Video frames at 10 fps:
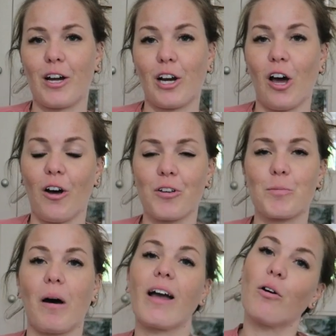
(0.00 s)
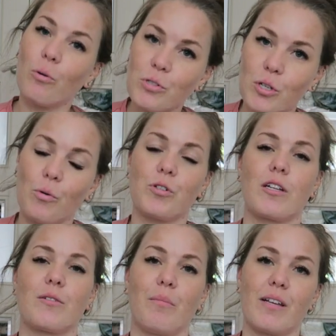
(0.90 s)
glass. But I also
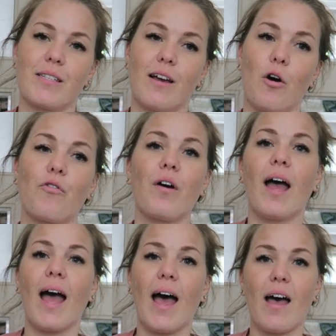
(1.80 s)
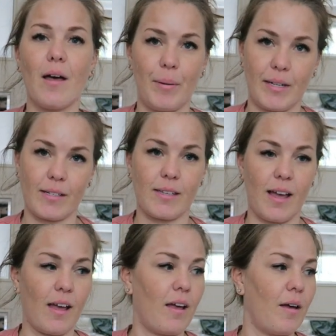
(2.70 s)
ordered myself a bedding
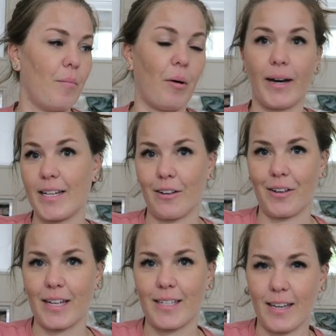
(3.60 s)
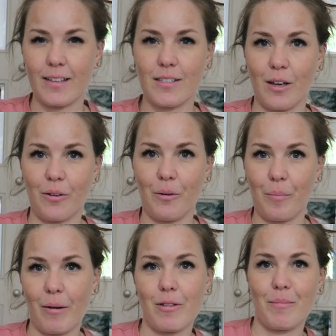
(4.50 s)
set but I need to go and get it, so
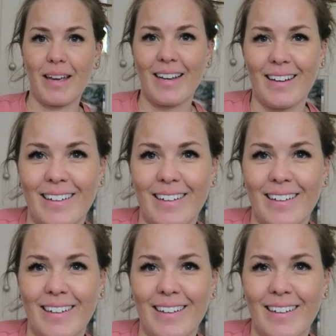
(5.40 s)
bear with me.